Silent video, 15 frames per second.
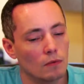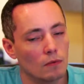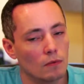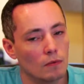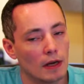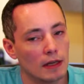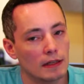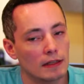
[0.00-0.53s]

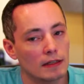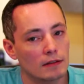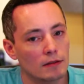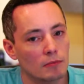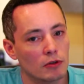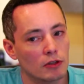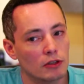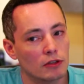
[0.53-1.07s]
I think that's a
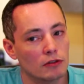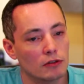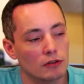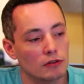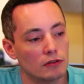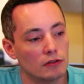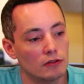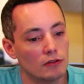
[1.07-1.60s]
pretty
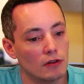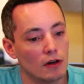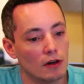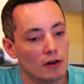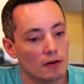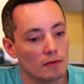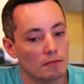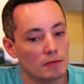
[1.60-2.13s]
good
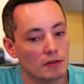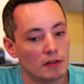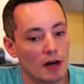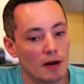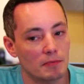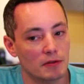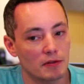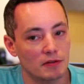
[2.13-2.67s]

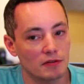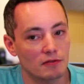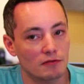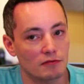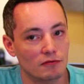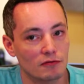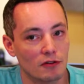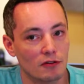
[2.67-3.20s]
synopsis
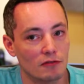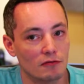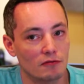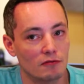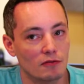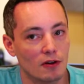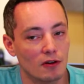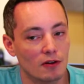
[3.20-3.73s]

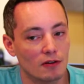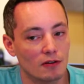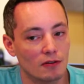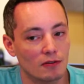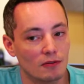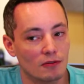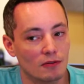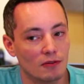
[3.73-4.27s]
of
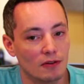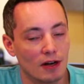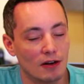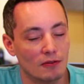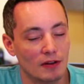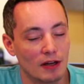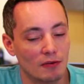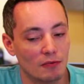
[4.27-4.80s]

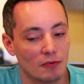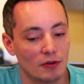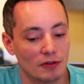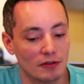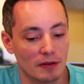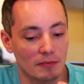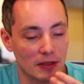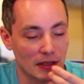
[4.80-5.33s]
how that
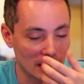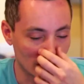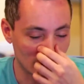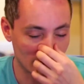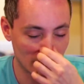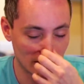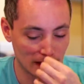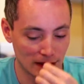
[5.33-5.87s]
works. I mean,
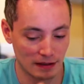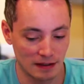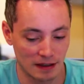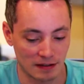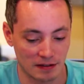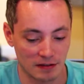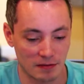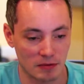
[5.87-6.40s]

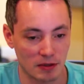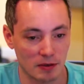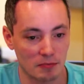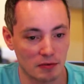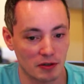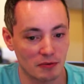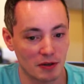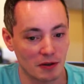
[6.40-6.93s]
that sums it up
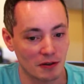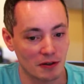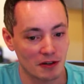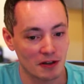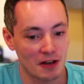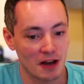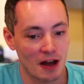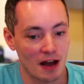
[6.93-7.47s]
pretty well.
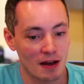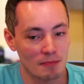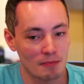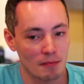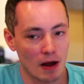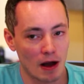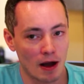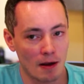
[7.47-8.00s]

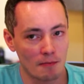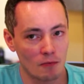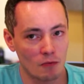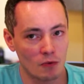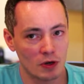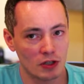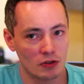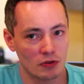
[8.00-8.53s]

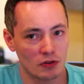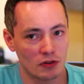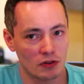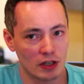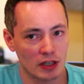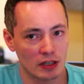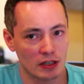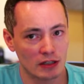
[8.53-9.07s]
What do you
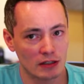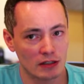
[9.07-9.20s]
think?